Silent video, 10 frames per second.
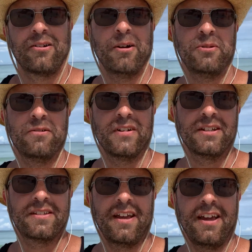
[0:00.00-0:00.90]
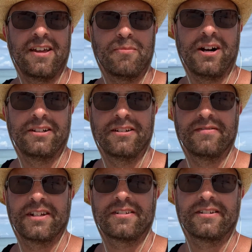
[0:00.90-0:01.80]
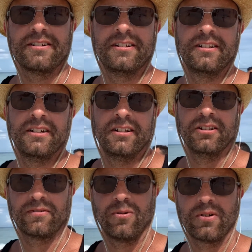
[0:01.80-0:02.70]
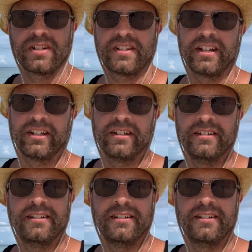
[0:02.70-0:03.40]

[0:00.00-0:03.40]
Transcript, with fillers: Crypto Events, and Motley Investor. Look forward to seeing you,